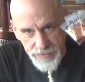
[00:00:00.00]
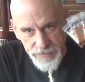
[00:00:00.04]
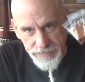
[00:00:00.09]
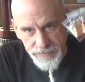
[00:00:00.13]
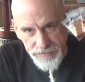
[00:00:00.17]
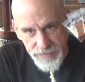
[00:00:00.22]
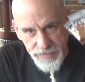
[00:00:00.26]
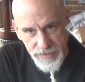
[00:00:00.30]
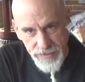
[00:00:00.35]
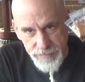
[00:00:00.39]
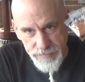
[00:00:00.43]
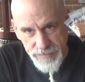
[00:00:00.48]

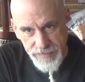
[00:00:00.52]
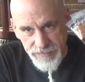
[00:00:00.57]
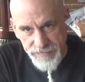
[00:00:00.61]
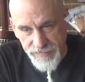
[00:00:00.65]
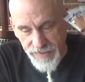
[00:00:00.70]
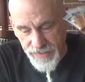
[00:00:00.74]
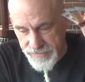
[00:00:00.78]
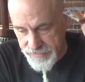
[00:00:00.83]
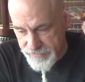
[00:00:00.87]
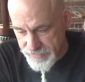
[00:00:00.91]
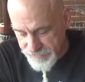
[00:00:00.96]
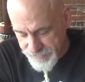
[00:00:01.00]
isn't going to be
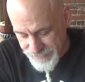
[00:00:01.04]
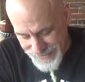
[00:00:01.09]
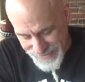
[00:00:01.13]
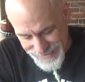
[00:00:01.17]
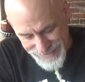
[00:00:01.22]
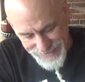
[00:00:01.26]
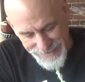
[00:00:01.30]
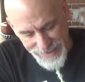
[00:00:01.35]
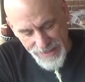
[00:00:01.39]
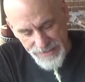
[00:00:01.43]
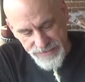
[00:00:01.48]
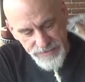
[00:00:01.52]
effective.
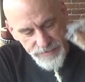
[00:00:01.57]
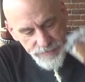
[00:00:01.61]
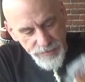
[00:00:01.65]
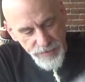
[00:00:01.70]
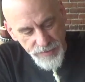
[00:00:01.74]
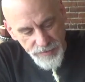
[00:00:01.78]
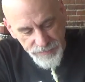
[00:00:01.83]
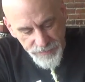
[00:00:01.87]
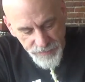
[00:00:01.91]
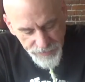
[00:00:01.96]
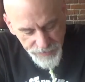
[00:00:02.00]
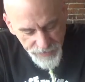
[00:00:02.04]
And that's a
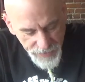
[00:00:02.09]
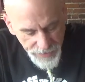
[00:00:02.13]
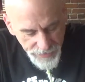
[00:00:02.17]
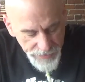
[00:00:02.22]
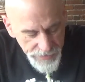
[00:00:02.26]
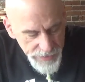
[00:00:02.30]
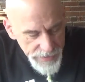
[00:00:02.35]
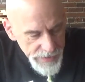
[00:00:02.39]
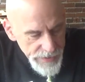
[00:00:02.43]
beautiful thing.